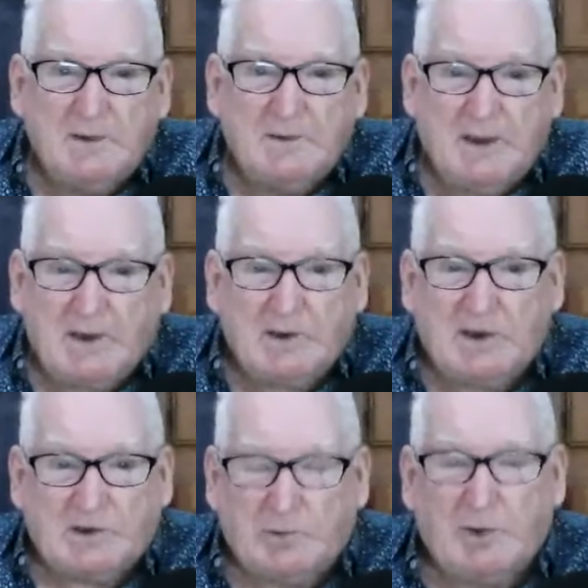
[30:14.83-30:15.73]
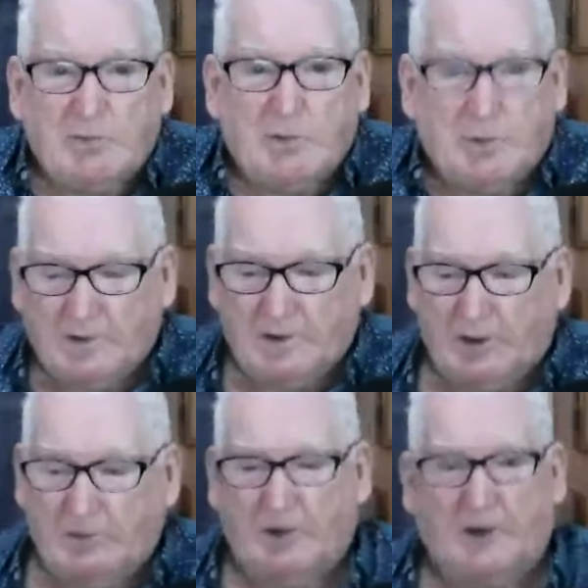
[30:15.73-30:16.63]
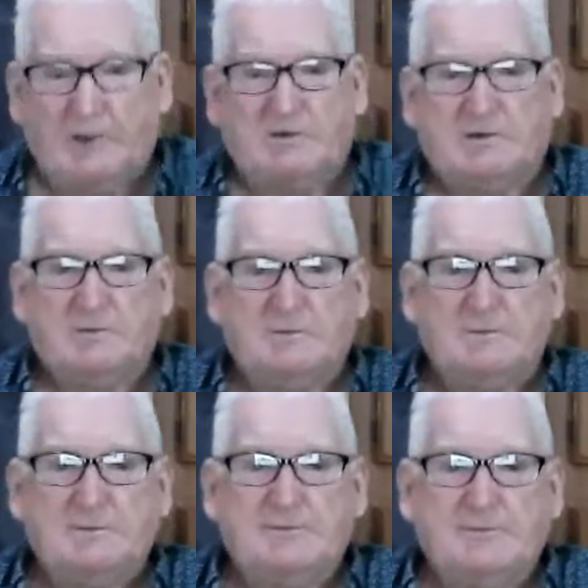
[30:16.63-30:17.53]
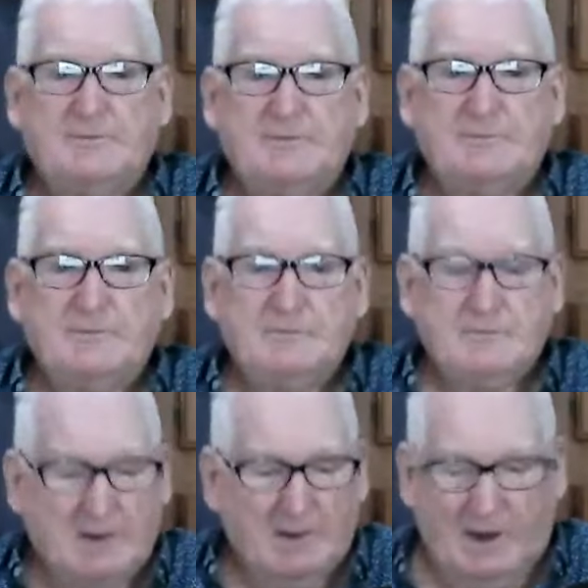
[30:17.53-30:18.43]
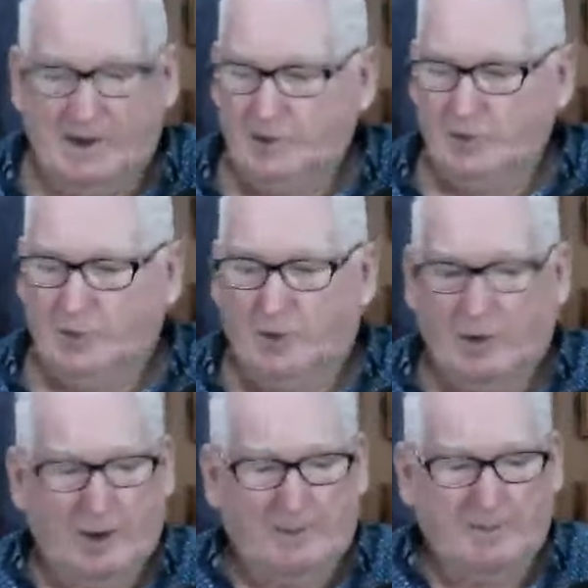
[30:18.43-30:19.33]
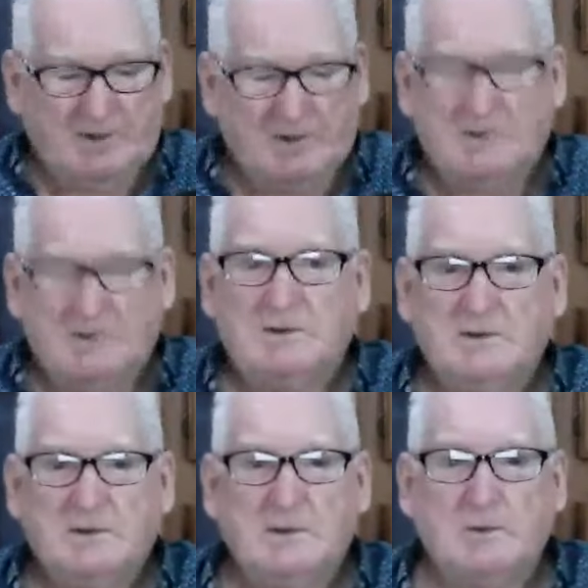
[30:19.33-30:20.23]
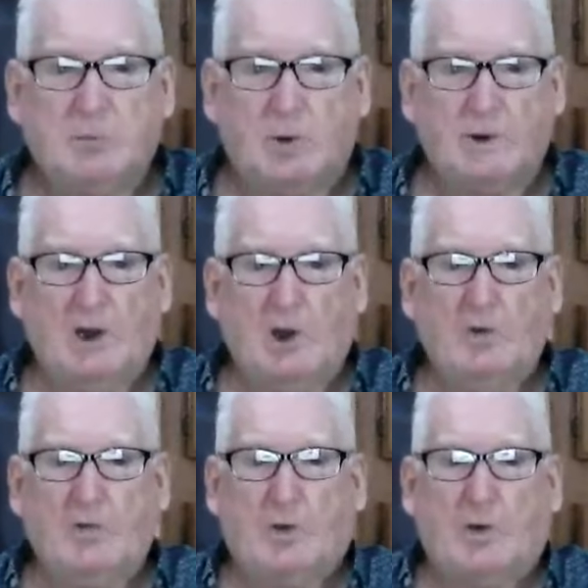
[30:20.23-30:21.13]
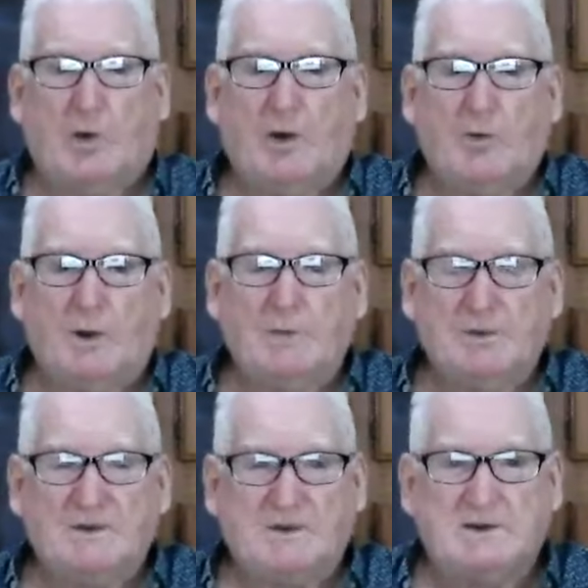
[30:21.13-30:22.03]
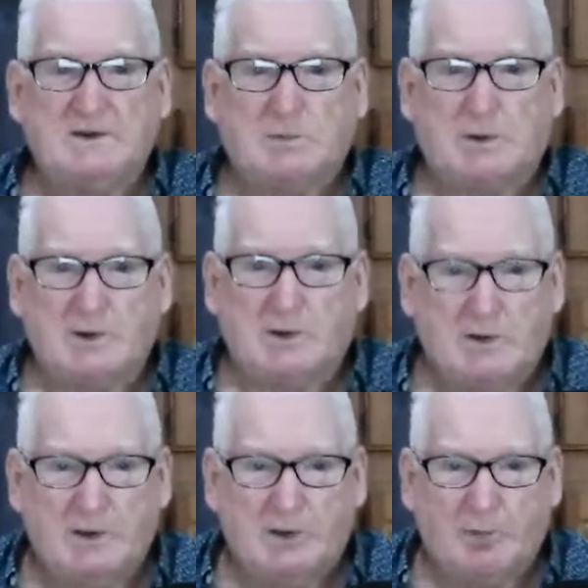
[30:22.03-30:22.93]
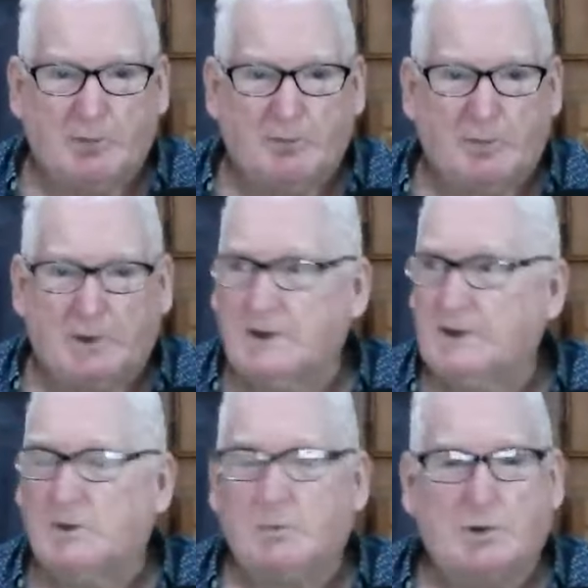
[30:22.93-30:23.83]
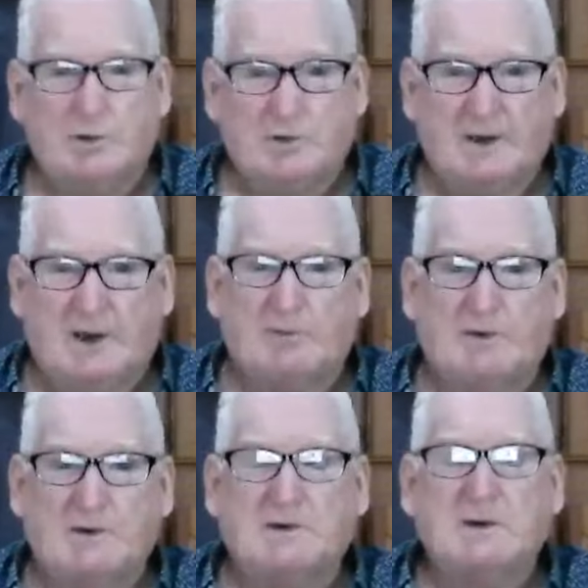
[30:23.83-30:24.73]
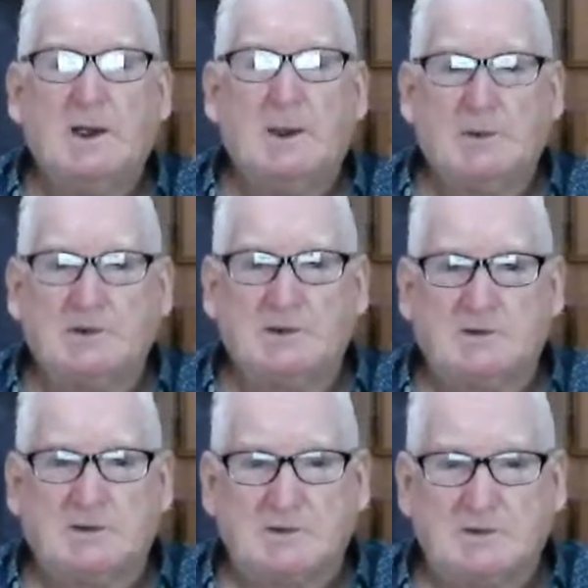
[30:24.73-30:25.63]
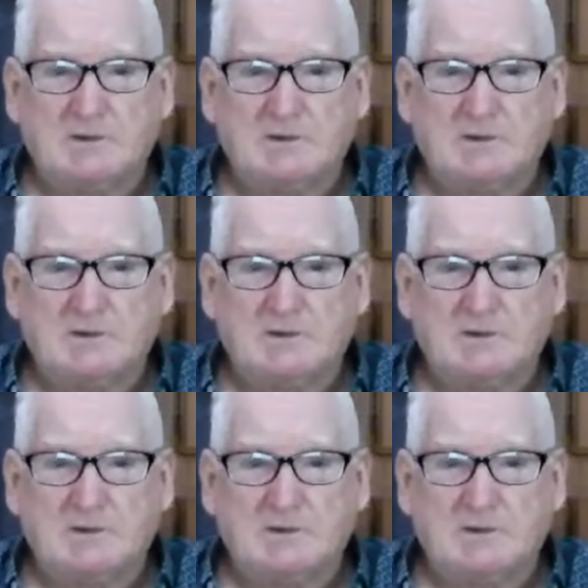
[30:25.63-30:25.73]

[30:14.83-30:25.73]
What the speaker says: That gets rid of all the lowlifes. And your emissions, 0.04 of 1% is what everybody in the world on average produces.